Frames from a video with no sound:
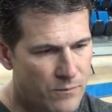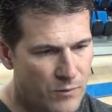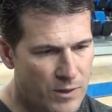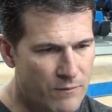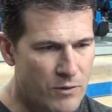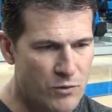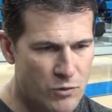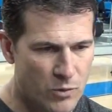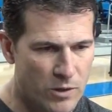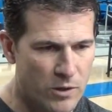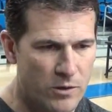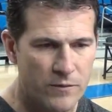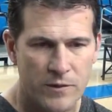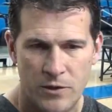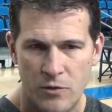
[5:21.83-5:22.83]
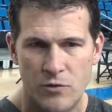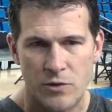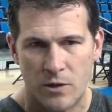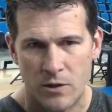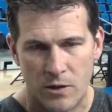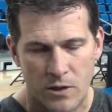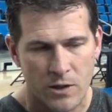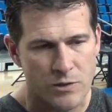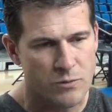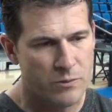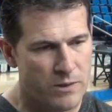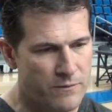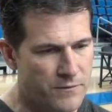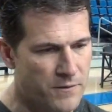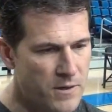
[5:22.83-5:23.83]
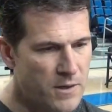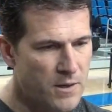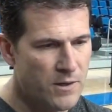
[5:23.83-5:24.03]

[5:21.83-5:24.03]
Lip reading: We haven't dwelled on the Utah loss. We've